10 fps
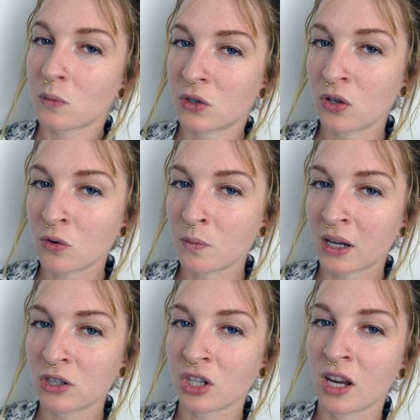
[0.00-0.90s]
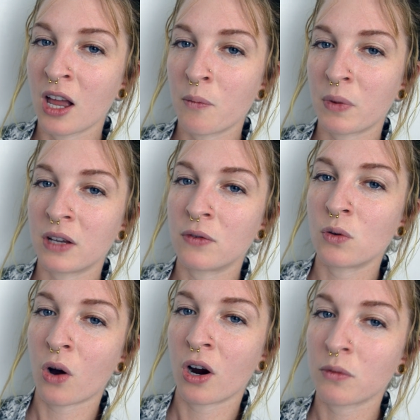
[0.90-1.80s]
them too much, but if
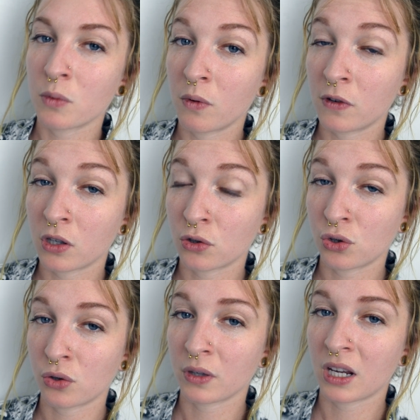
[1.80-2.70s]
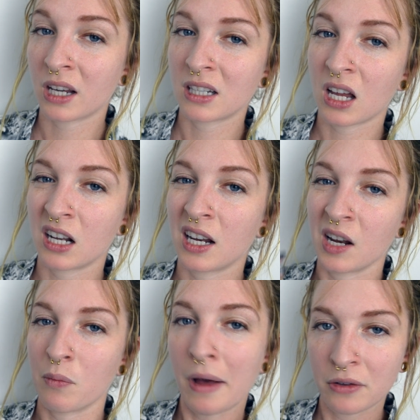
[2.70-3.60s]
you are removing your jewelry a ton
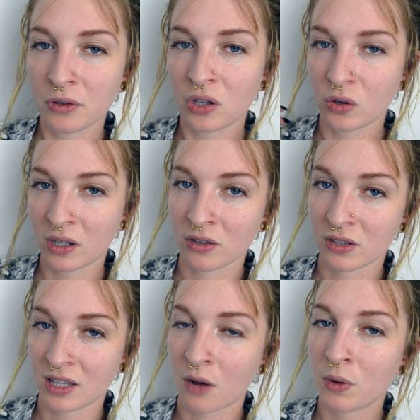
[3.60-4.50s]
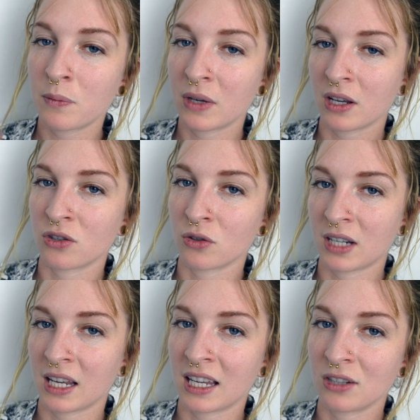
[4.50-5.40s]
and bothering your ears that way because you're
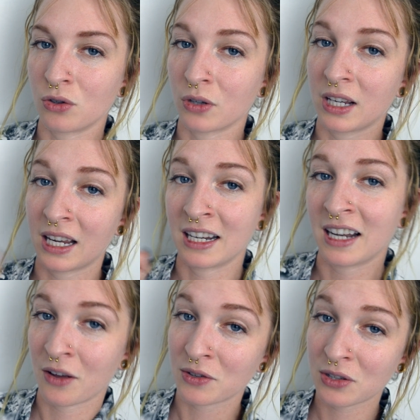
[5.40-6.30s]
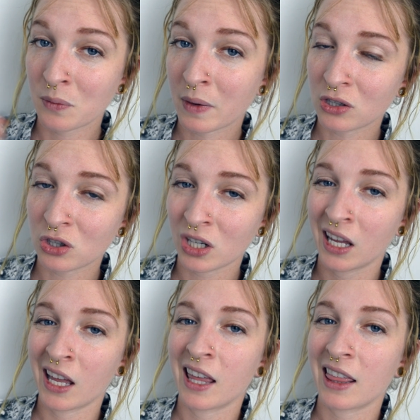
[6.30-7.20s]
taking jewelry in and out so much,
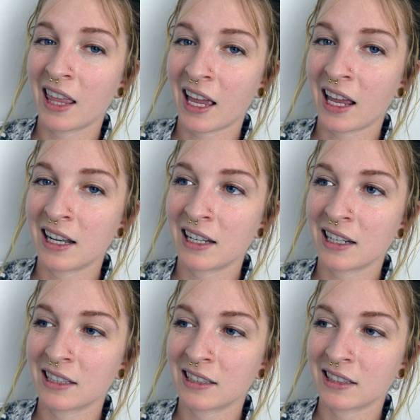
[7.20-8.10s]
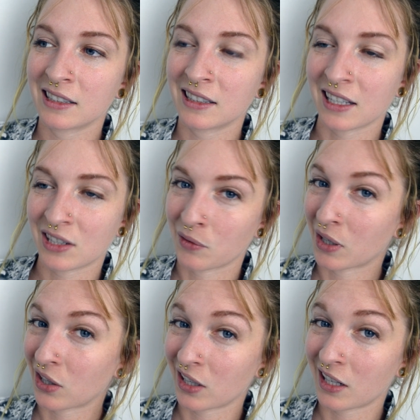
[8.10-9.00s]
then that's not
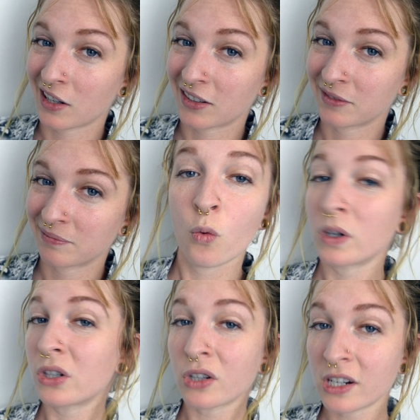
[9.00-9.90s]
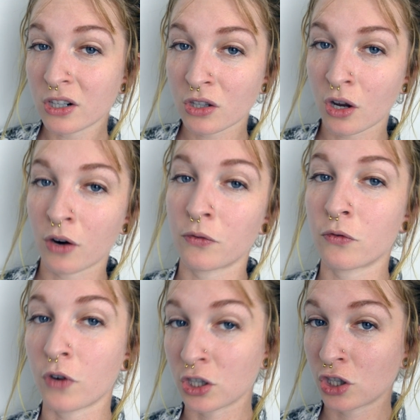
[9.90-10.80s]
really good either. When your ears are
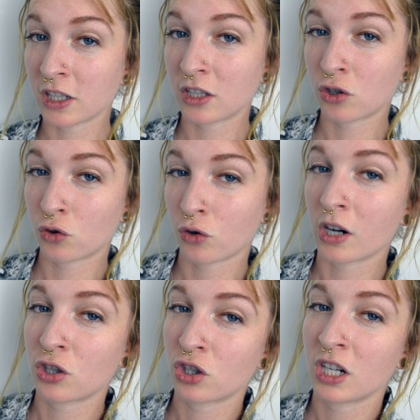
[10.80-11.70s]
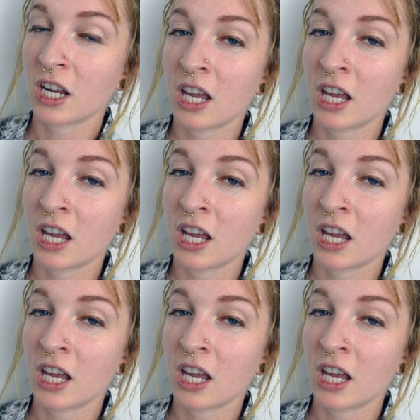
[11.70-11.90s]
freshly stretched,